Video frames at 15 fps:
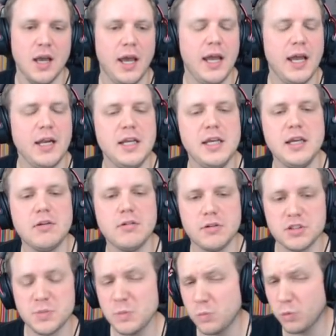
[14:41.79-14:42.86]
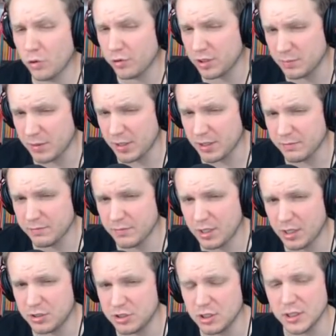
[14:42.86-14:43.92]
Uh, any heroes to be worried about,
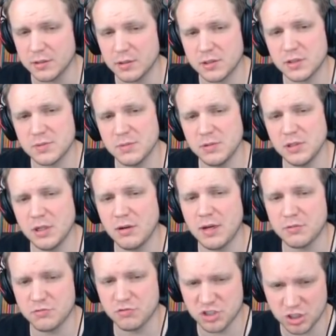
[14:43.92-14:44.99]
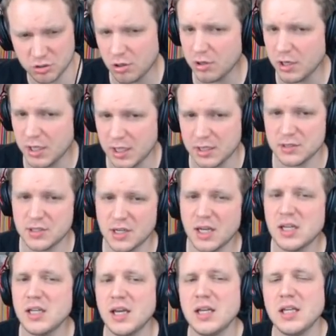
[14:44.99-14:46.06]
actually, because we, we know how strong he is. Any